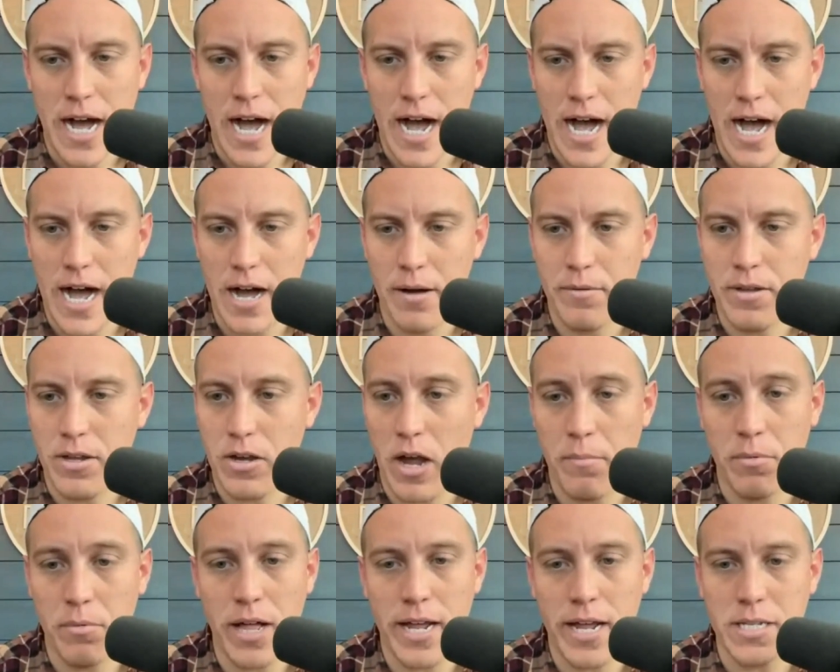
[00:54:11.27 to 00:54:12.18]

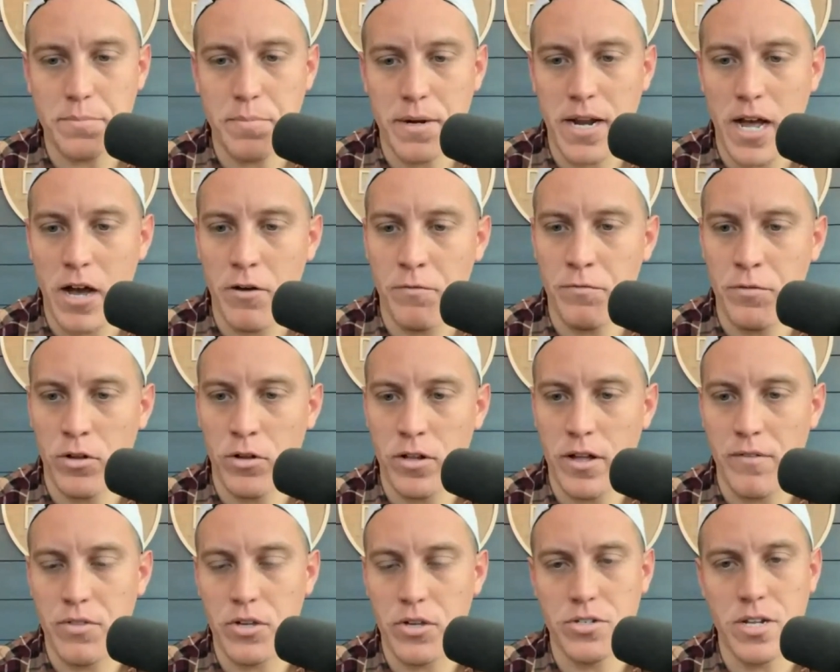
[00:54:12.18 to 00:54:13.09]
I'm glad it's been helpful.
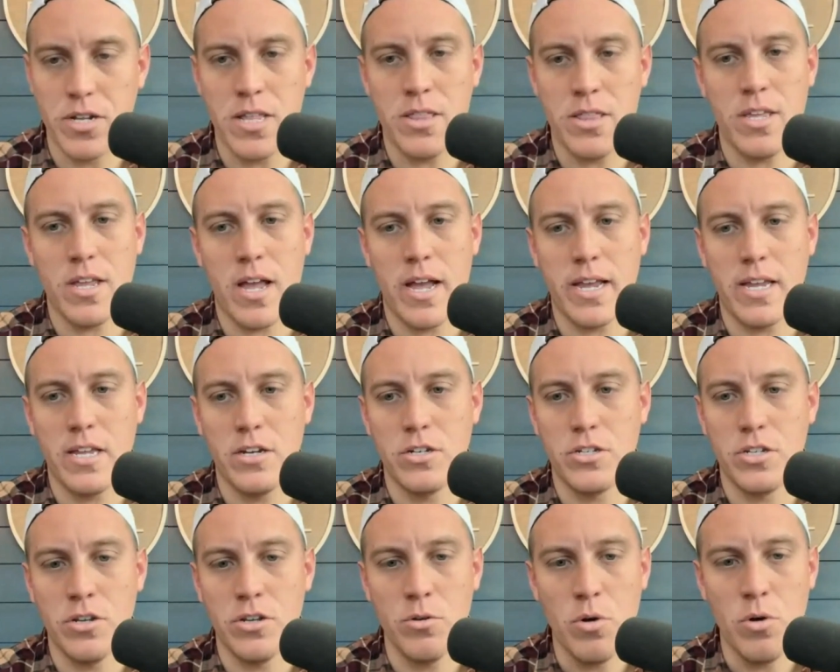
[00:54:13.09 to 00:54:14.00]
If there's anything I can
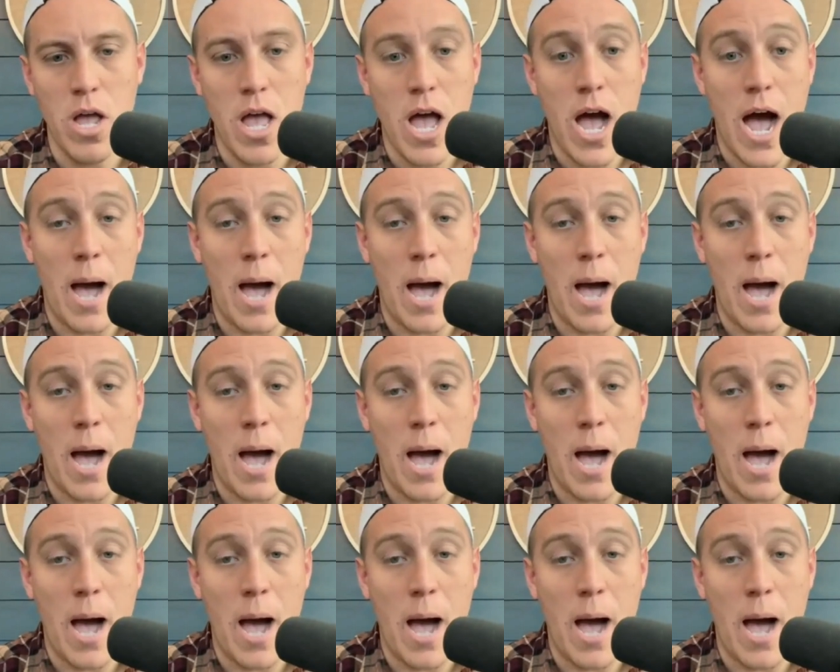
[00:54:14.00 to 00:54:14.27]
do,